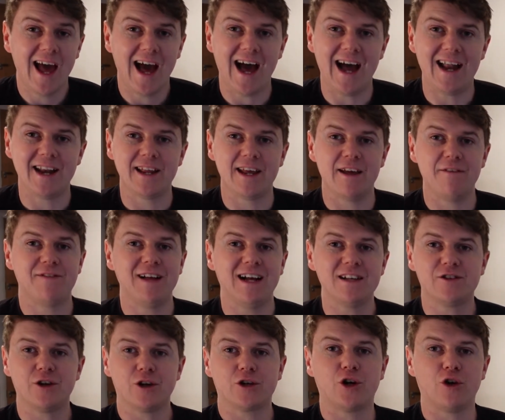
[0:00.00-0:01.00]
And if
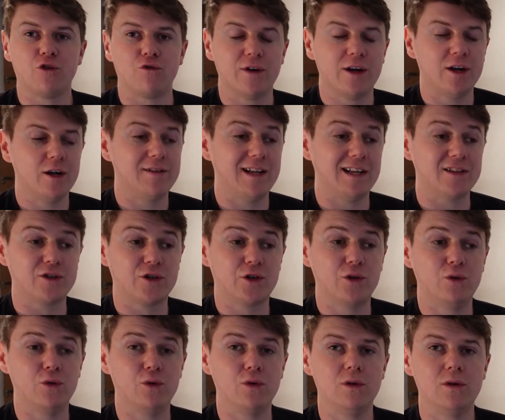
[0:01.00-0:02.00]
that's your career, that's
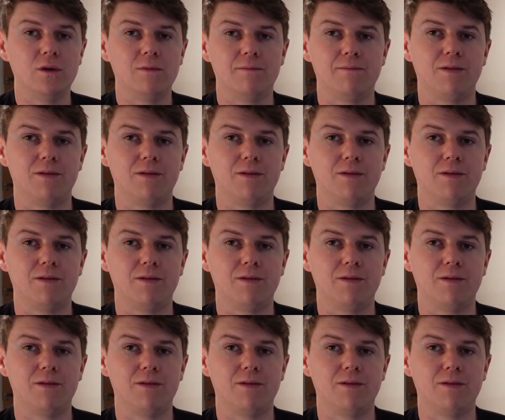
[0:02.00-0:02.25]
cool.